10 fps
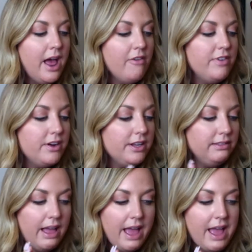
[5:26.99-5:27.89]
Very
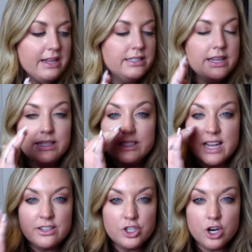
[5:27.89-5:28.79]
light. It
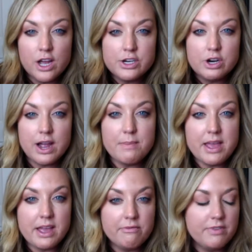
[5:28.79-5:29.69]
sets your under eye
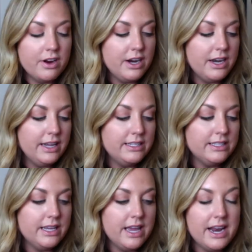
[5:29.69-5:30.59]
makeup very
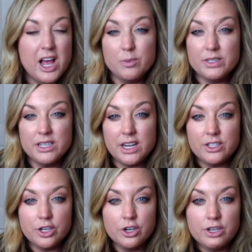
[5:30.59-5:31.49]
nicely and helps it not
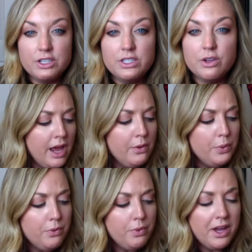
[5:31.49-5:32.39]
to crease. So I
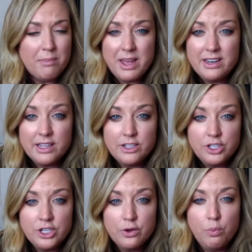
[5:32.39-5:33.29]
would recommend
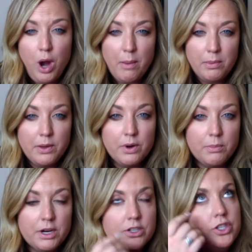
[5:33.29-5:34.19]
these two. Probably what
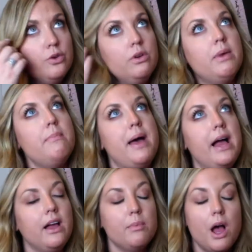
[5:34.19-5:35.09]
I'm going to do when my
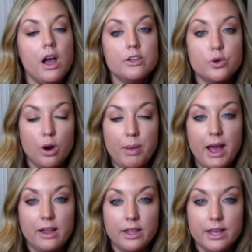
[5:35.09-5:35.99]
backup contour
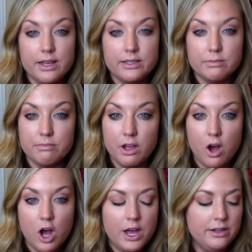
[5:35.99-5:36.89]
palette is
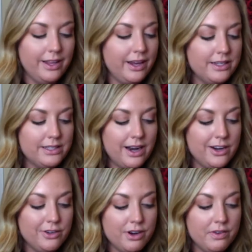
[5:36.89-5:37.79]
gone. Like I said, I
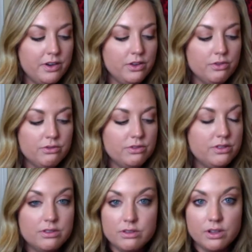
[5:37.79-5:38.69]
don't even
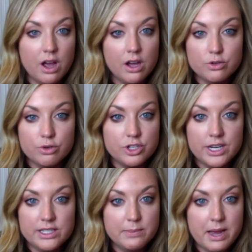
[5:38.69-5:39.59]
use the contour
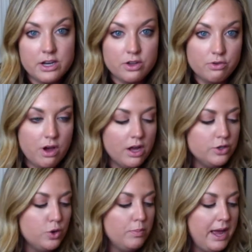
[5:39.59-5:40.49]
shades in my new
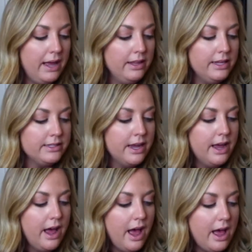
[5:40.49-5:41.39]
contour palette.
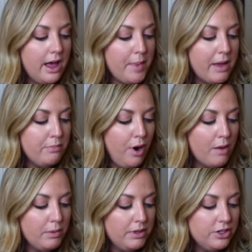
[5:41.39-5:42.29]
I'm
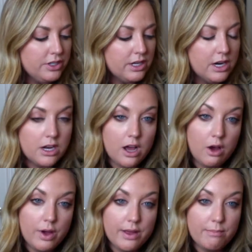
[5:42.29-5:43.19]
probably just going to
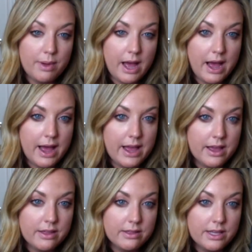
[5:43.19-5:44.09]
go and
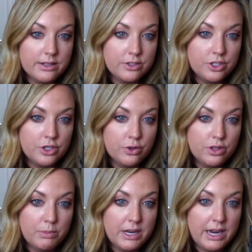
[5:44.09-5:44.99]
buy these two,
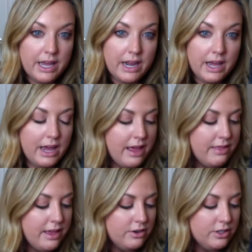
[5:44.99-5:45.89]
the banana
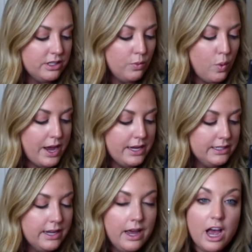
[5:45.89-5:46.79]
and then just the
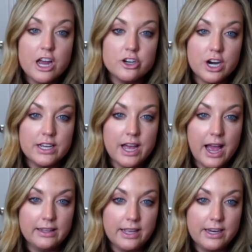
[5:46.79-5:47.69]
white under eye
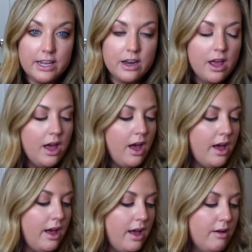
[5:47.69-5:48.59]
highlighting
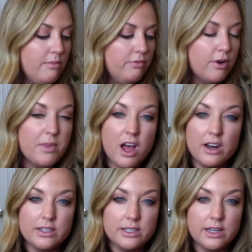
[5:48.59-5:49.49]
from the
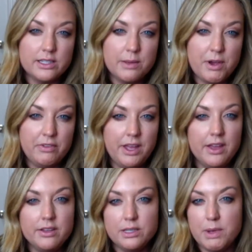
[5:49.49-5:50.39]
Anastasia Beverly
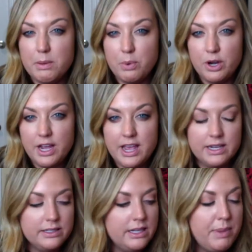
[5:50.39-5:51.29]
Hills, and maybe put it in
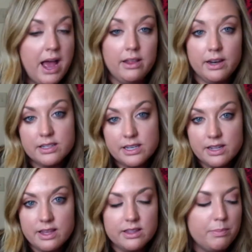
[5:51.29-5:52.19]
a Z palette because I
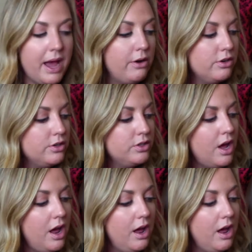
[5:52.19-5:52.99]
did think the powders,